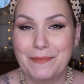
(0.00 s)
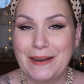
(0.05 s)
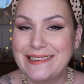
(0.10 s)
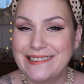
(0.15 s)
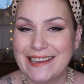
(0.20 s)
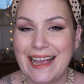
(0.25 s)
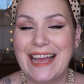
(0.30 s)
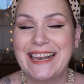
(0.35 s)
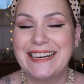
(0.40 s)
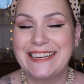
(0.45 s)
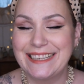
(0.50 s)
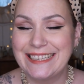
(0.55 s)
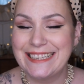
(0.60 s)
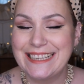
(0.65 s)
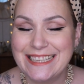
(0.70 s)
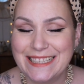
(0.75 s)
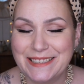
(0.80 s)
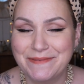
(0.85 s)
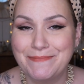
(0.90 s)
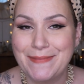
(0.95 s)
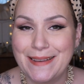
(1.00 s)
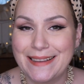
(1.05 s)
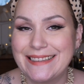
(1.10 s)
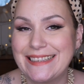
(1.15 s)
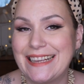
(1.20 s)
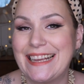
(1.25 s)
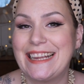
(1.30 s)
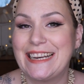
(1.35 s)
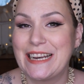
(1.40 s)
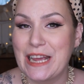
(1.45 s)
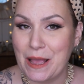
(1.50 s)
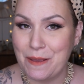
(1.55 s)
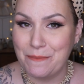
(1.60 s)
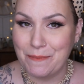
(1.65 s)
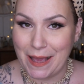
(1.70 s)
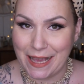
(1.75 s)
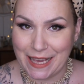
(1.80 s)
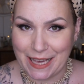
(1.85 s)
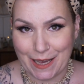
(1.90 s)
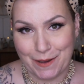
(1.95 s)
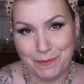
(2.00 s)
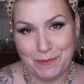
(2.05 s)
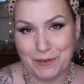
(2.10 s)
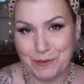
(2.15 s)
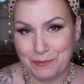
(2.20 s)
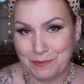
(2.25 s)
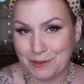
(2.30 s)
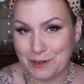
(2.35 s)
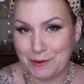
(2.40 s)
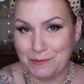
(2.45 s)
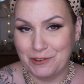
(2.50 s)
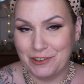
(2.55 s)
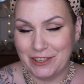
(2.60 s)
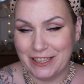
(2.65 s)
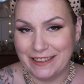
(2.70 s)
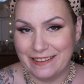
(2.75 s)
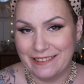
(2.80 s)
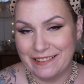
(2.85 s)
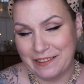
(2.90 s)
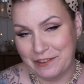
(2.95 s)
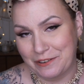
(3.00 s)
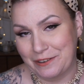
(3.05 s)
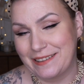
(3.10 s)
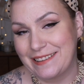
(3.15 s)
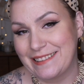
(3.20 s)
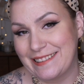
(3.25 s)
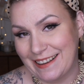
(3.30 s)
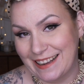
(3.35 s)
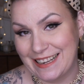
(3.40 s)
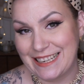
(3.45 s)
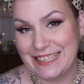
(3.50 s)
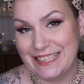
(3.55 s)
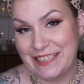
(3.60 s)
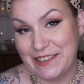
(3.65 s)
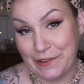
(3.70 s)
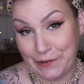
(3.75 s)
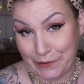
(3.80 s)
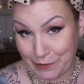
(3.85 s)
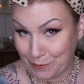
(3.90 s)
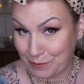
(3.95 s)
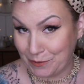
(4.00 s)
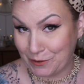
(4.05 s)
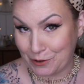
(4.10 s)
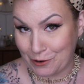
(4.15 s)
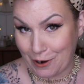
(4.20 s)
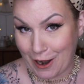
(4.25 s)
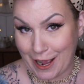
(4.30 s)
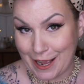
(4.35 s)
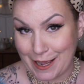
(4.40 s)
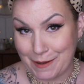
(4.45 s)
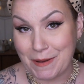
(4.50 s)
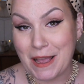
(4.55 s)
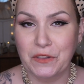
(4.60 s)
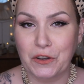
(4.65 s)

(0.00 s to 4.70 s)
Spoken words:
My channel is missing a makeup subscription, so I decided to subscribe.